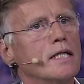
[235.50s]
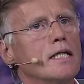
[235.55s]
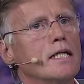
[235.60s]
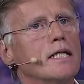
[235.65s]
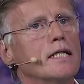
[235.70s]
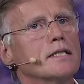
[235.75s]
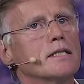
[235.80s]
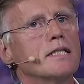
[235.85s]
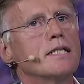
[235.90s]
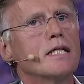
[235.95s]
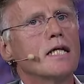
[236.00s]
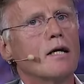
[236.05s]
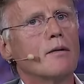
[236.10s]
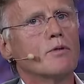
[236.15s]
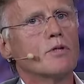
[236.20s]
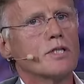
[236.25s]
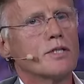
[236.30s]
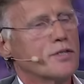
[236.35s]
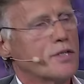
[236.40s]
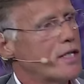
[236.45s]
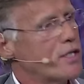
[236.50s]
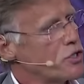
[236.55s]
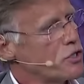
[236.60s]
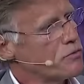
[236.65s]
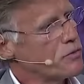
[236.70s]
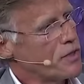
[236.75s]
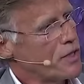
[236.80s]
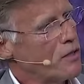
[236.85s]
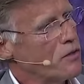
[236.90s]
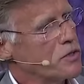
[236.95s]

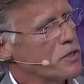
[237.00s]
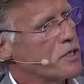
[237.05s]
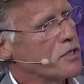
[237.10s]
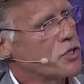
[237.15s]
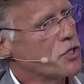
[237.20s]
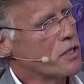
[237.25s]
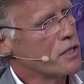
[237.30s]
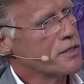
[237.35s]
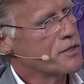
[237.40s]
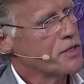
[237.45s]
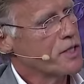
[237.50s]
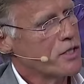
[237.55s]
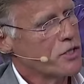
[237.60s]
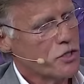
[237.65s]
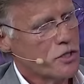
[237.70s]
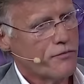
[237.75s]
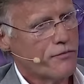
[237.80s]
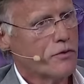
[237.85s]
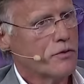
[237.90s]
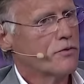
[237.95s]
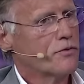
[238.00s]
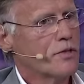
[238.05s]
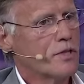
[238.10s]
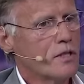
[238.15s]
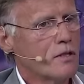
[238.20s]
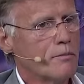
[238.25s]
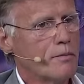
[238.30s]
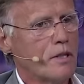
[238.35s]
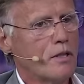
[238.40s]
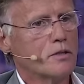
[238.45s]
decarbonization without digitalization, if you
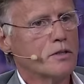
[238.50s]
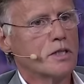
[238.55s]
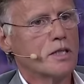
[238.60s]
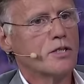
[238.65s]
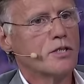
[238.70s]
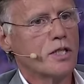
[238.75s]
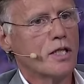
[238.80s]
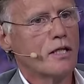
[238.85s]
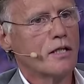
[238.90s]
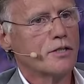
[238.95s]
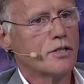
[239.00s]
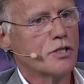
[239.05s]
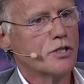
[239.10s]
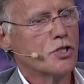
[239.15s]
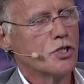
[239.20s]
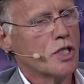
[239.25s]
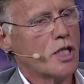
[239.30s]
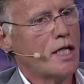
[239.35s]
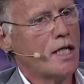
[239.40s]
think about intelligent